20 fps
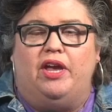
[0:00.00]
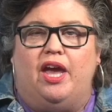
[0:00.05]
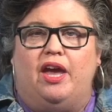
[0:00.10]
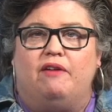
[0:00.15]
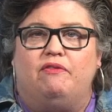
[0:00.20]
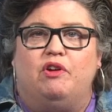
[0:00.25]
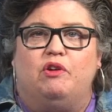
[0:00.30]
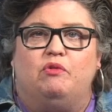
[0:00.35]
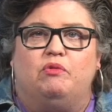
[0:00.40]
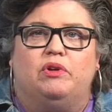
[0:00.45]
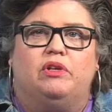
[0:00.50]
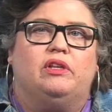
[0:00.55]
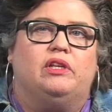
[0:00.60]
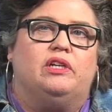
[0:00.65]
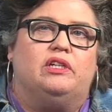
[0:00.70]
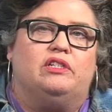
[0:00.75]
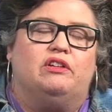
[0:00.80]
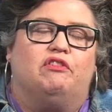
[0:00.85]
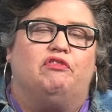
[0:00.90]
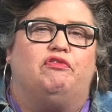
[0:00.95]
We haven't
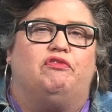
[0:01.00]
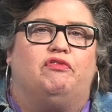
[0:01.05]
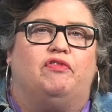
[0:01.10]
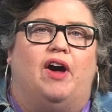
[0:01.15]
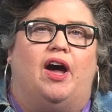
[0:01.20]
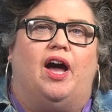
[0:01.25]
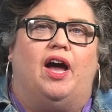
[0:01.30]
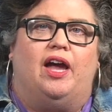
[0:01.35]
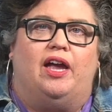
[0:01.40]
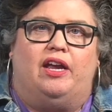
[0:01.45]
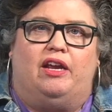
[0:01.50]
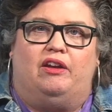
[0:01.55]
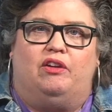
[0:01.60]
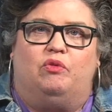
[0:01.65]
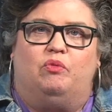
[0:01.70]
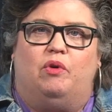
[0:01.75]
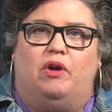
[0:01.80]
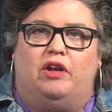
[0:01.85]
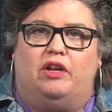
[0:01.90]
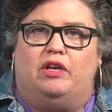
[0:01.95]
really
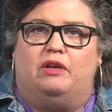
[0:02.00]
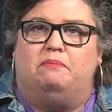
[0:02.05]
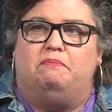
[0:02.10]
defined what